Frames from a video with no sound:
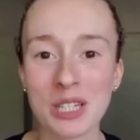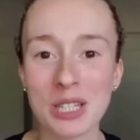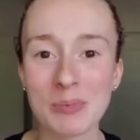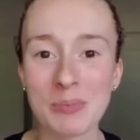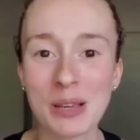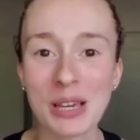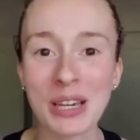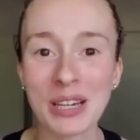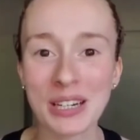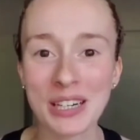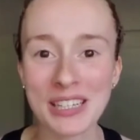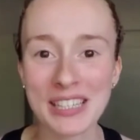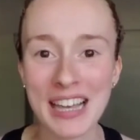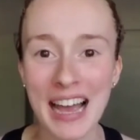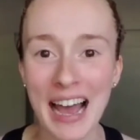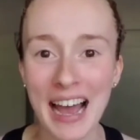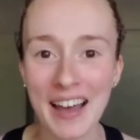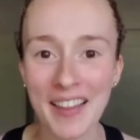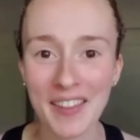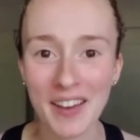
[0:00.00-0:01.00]
speakers
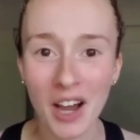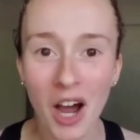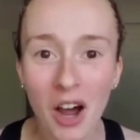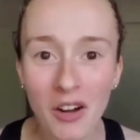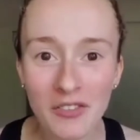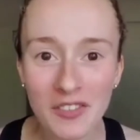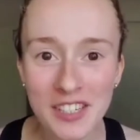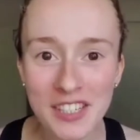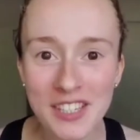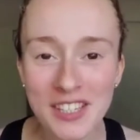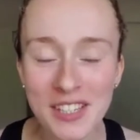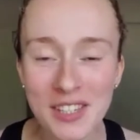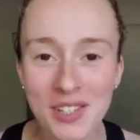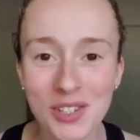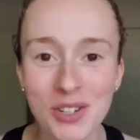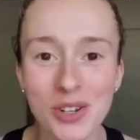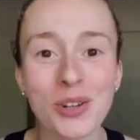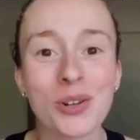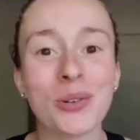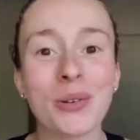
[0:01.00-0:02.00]
at the conference
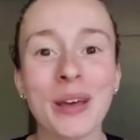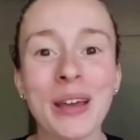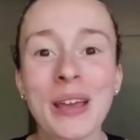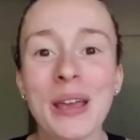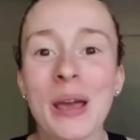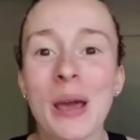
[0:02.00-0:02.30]
this June.